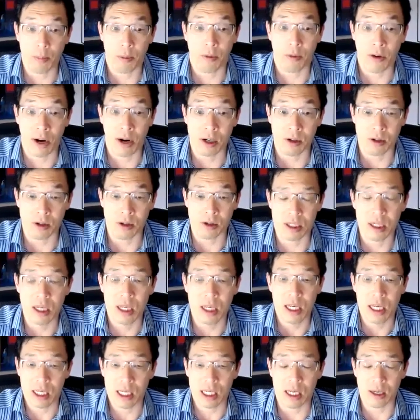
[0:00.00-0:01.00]
providers
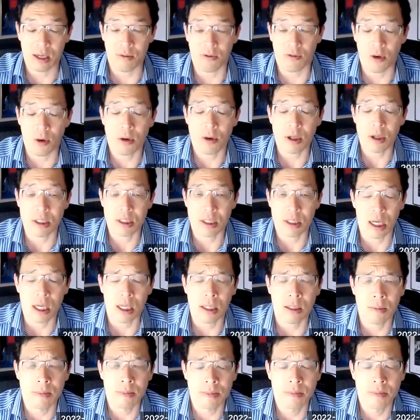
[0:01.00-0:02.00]
can focus on.